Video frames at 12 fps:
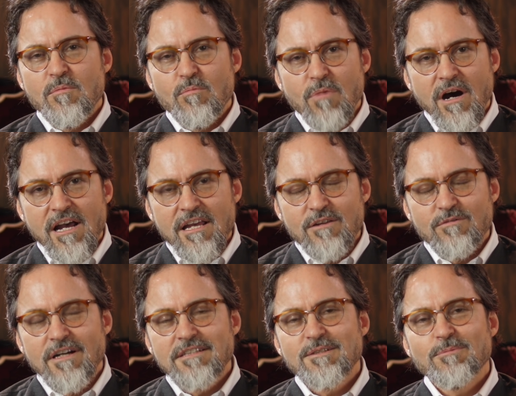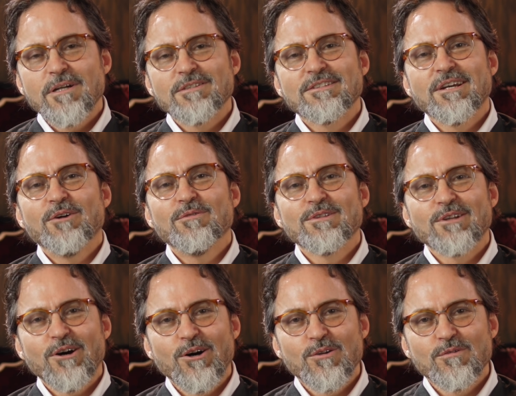My advice to myself and to
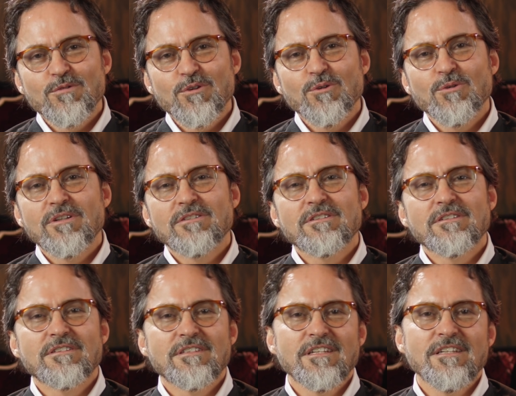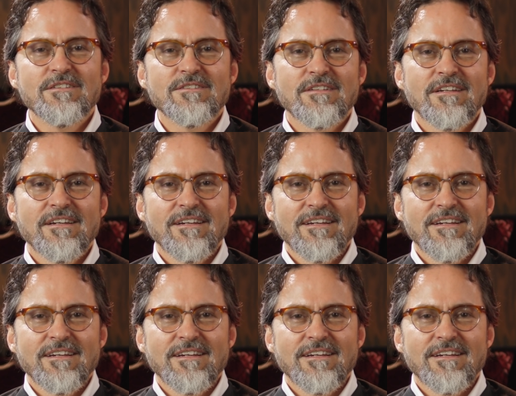all of you is to seize